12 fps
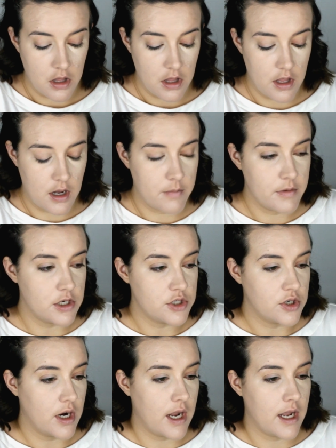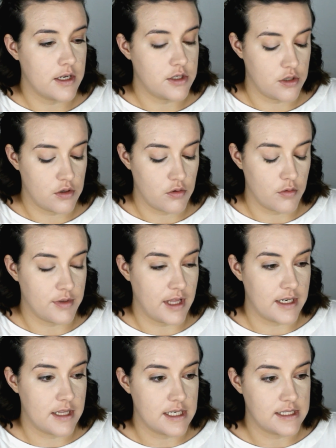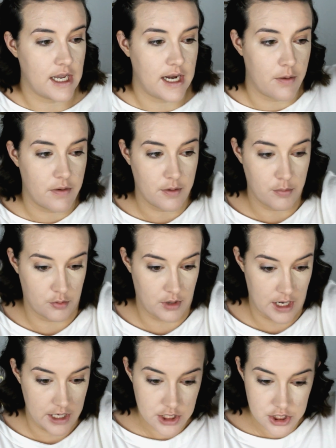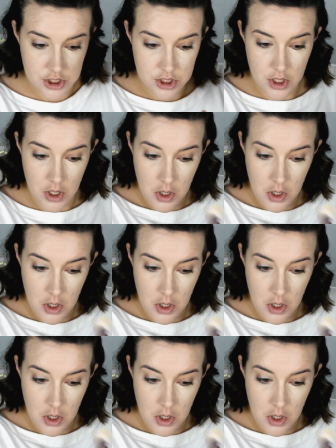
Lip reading: And I'm going to try to blend this side out with a brush.